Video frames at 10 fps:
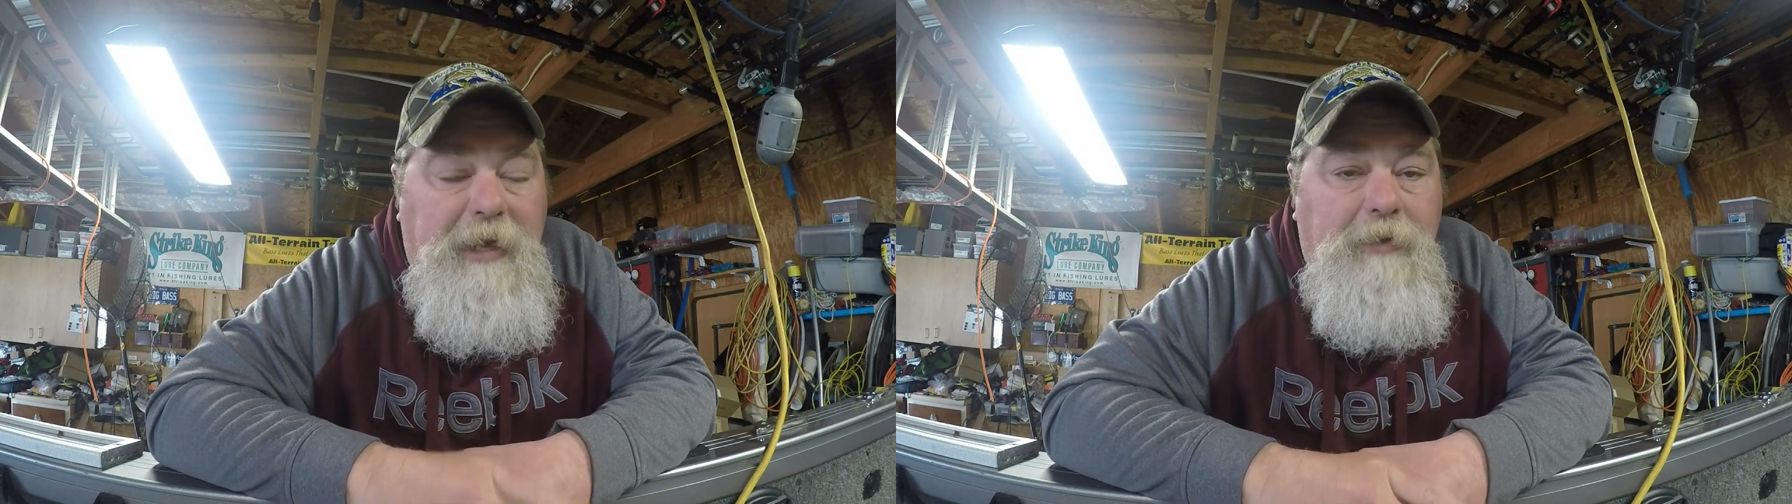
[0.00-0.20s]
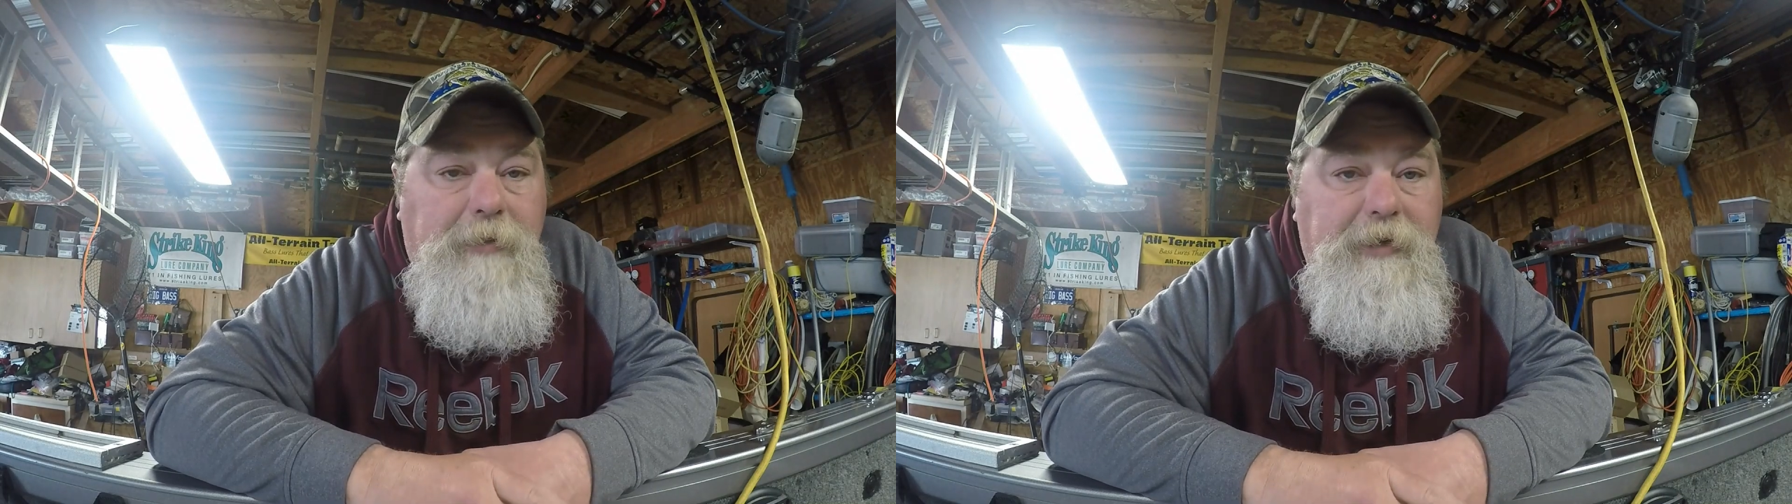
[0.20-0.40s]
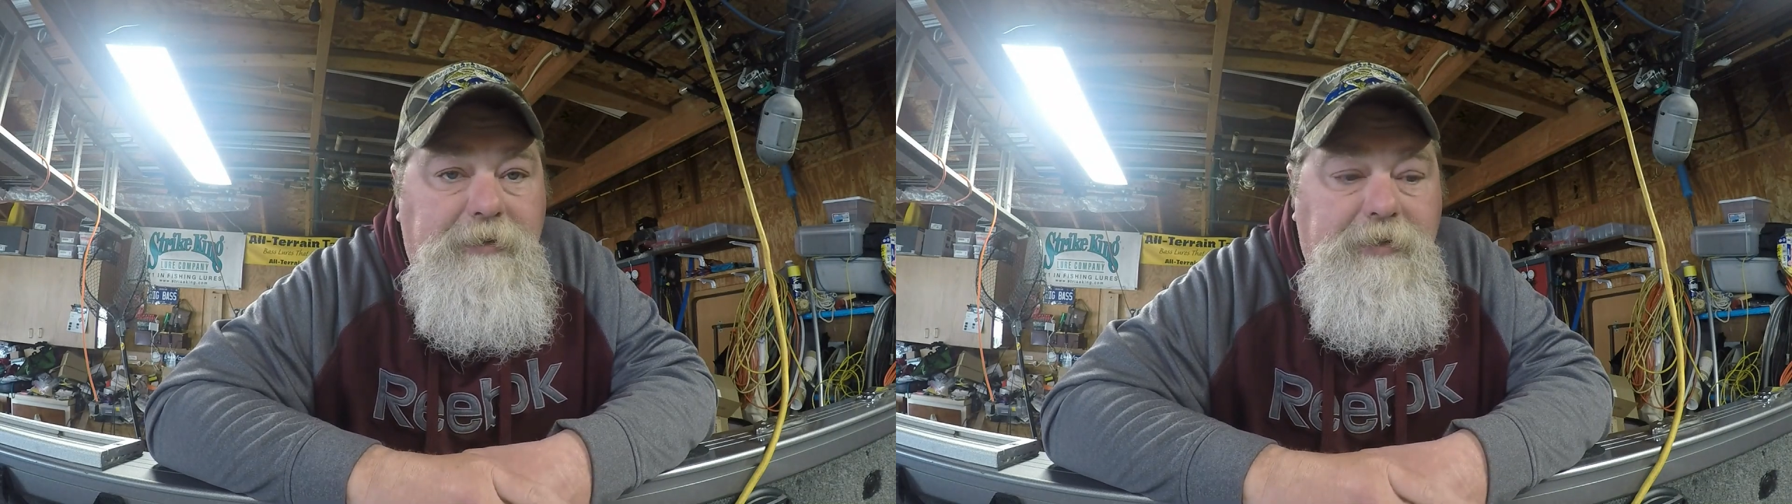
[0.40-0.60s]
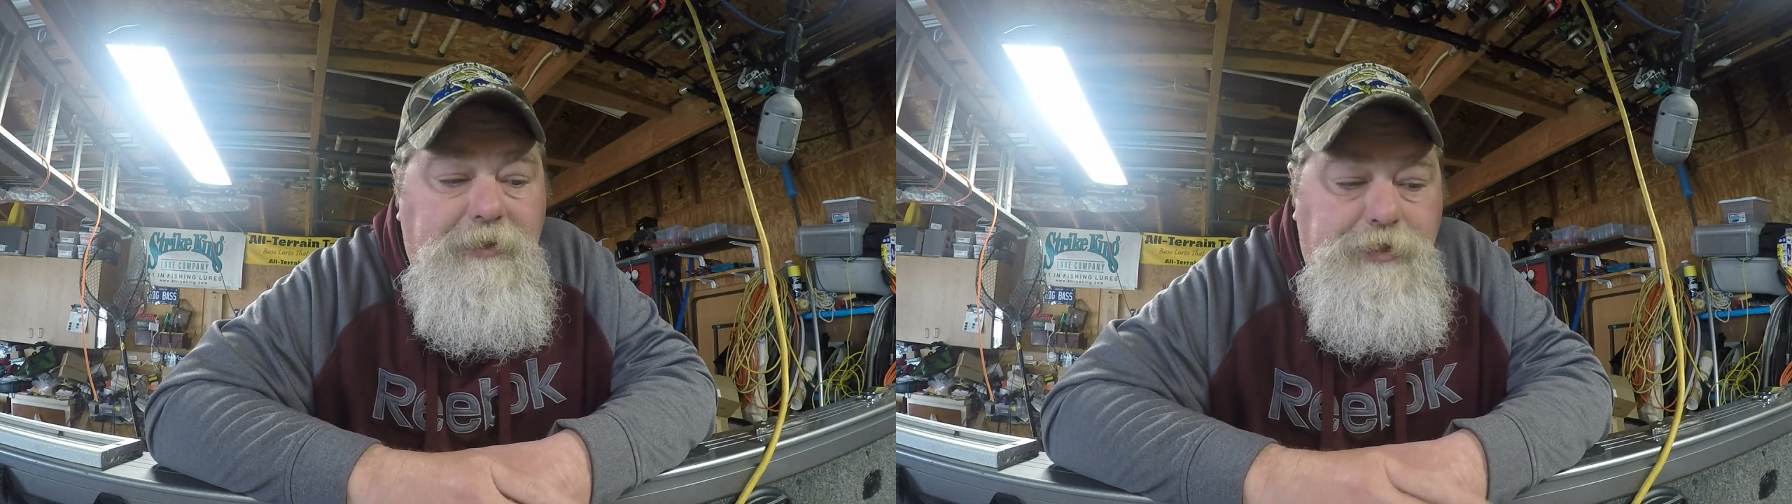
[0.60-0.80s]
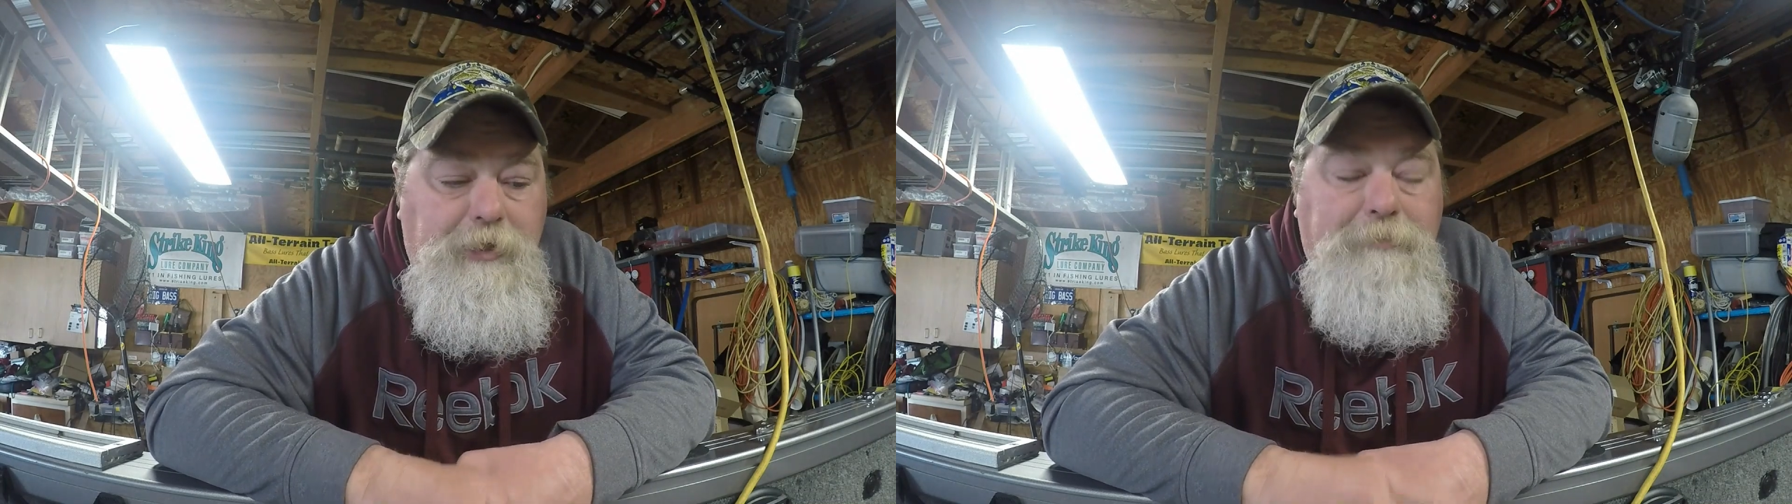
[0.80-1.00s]
battery
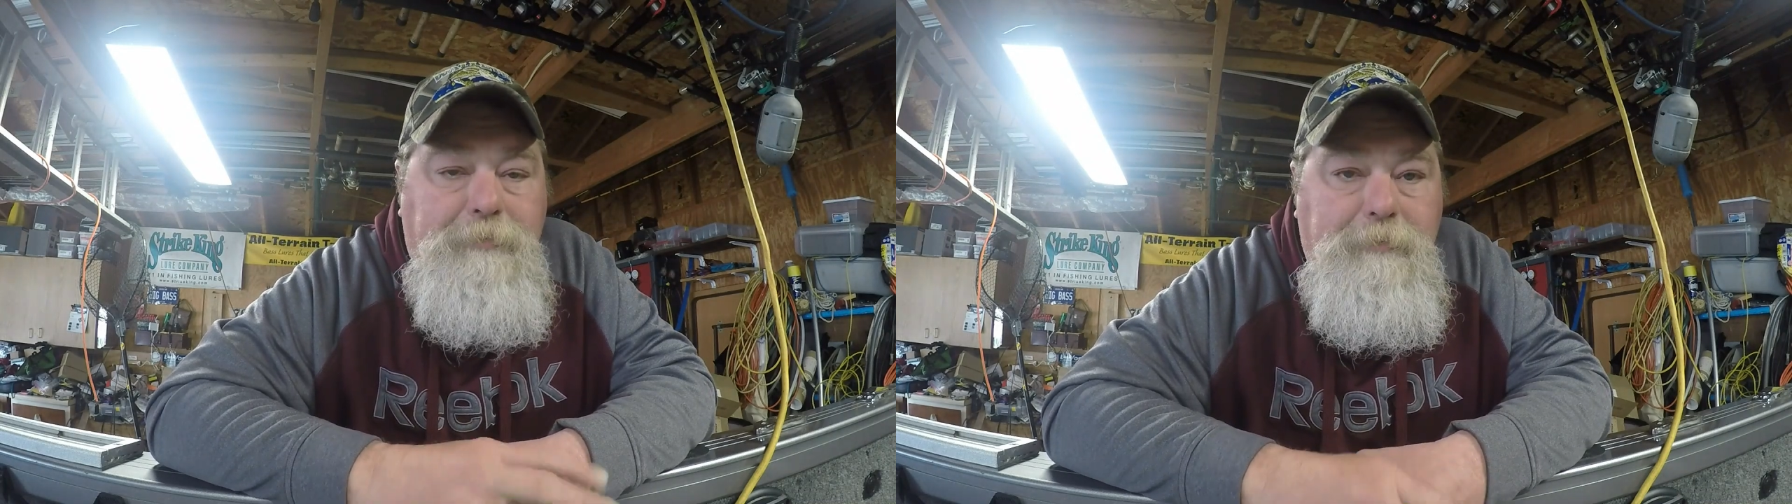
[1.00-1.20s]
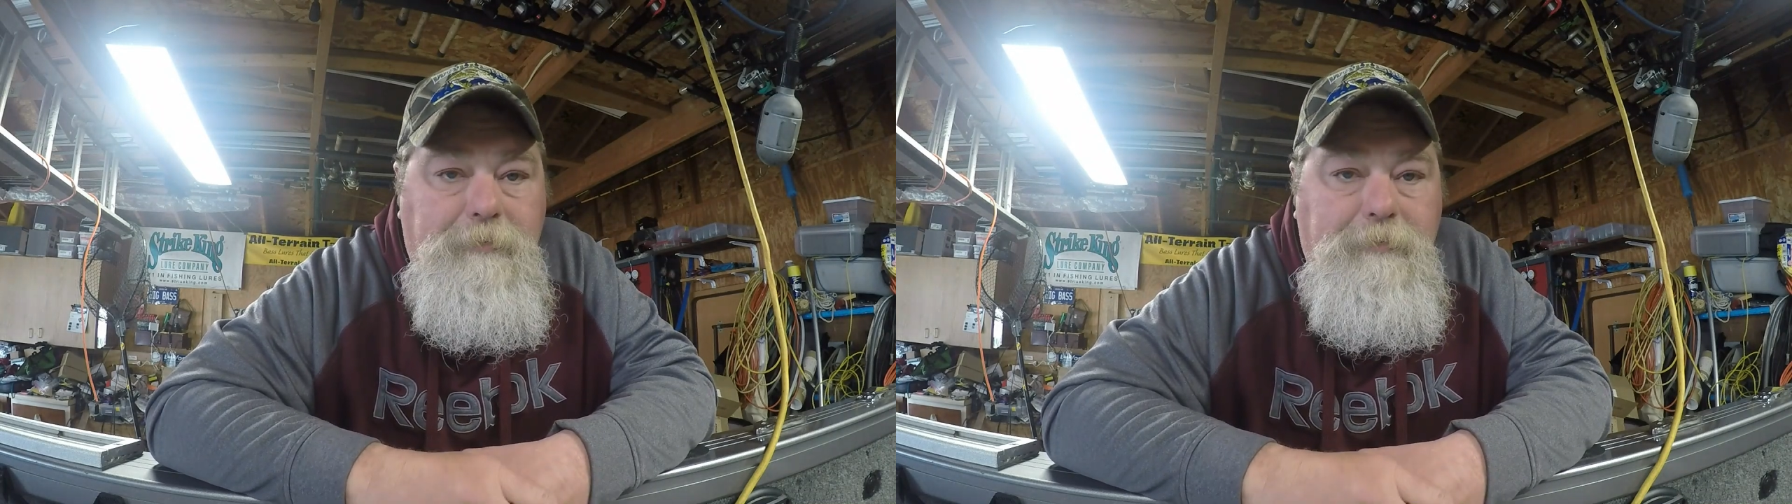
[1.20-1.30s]
to jump,